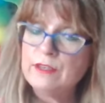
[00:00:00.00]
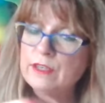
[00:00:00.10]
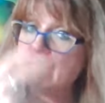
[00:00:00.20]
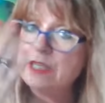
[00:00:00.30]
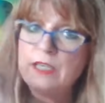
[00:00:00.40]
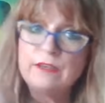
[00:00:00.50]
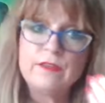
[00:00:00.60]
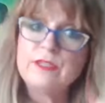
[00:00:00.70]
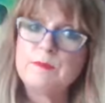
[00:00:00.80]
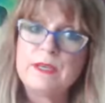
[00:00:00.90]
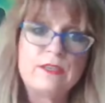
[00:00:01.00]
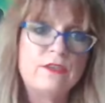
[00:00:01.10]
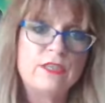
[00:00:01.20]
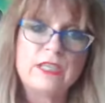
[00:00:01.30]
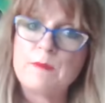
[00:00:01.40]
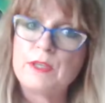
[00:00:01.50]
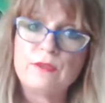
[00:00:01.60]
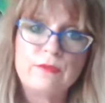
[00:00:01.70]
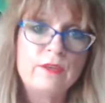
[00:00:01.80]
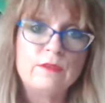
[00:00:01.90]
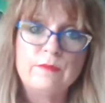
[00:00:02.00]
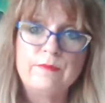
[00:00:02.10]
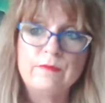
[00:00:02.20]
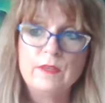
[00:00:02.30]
You're going to hear those messages coming through.